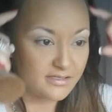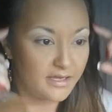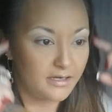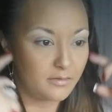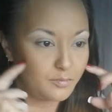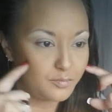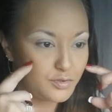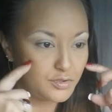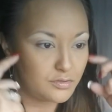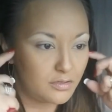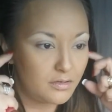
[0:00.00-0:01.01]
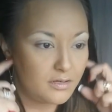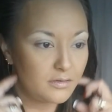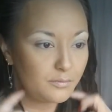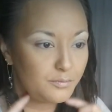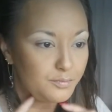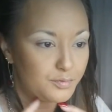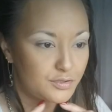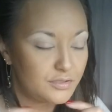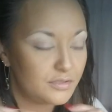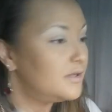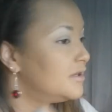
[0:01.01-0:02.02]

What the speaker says: It's like whoosh, whoosh.